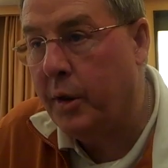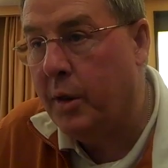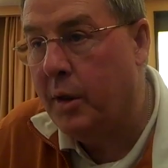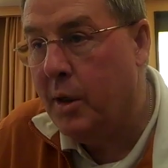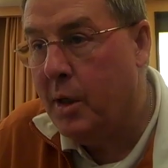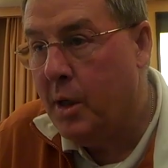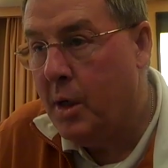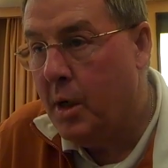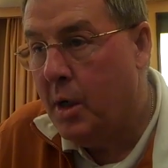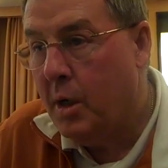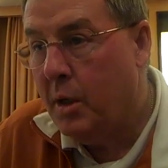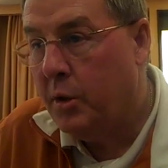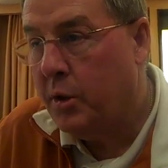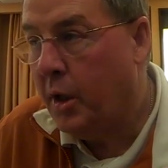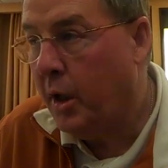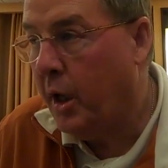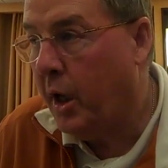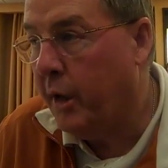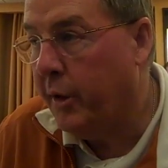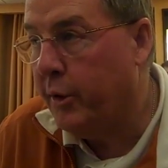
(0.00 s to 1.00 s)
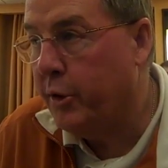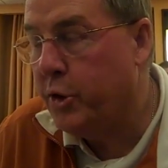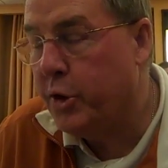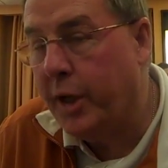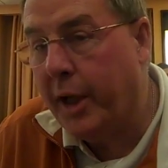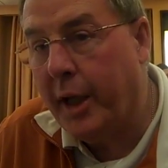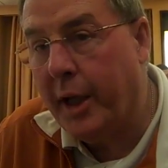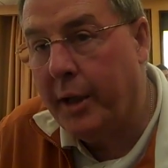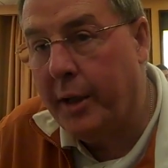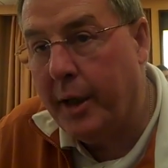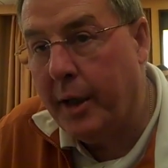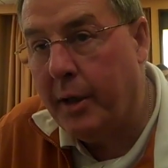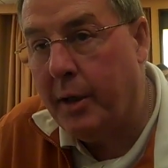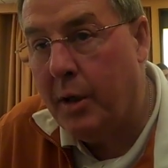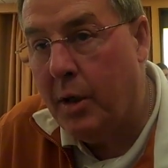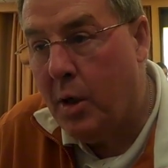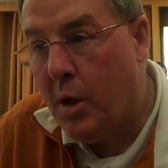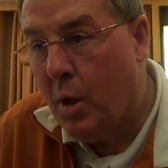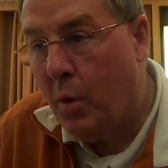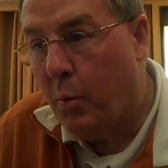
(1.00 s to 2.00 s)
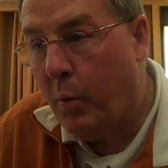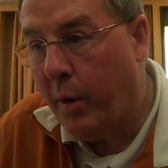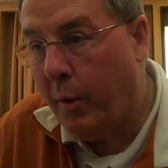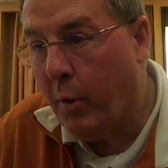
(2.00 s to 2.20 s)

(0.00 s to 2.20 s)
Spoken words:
to understand that